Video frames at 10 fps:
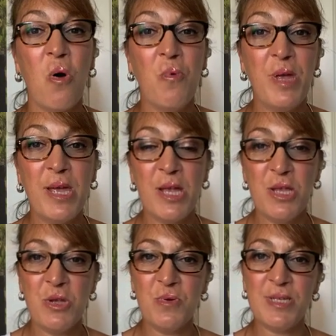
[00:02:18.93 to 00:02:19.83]
We
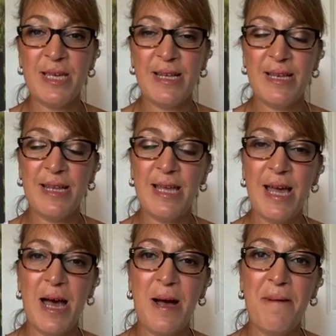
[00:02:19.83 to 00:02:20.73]
can use it
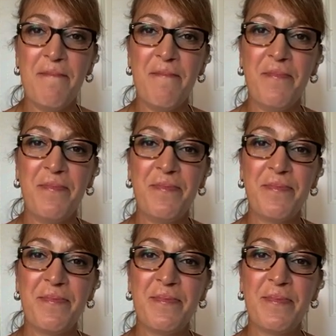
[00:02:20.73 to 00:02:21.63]
um,
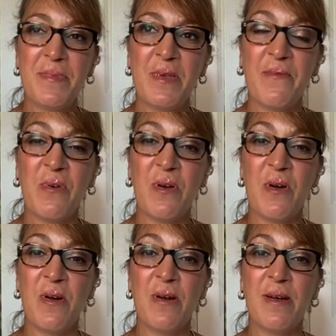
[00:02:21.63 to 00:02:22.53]

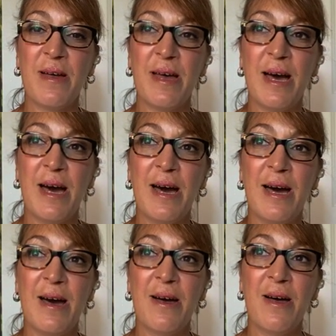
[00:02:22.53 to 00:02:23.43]
for uh,
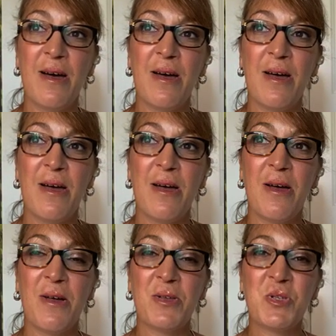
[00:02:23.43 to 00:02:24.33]

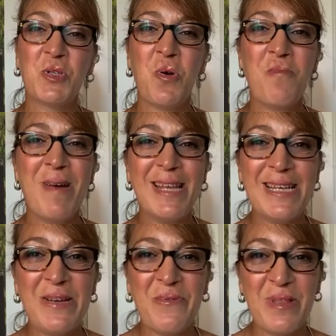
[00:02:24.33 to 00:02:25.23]
so many
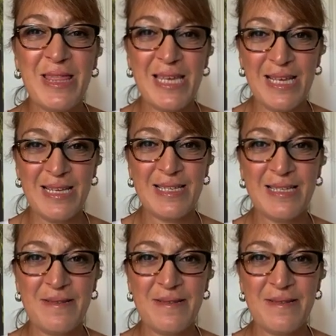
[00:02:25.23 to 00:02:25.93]
different things.